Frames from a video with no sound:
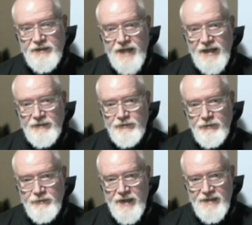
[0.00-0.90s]
and that
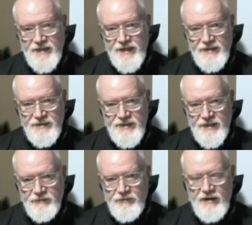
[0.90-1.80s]
group has a
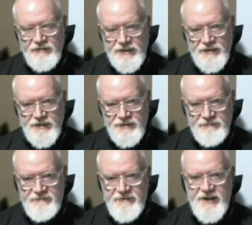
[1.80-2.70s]
center of gravity that
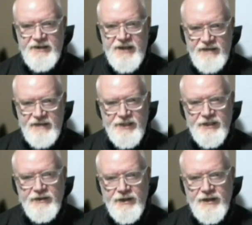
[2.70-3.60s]
is very heavily
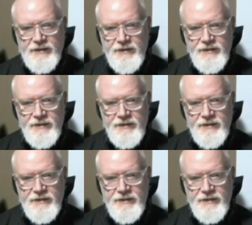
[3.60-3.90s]
online.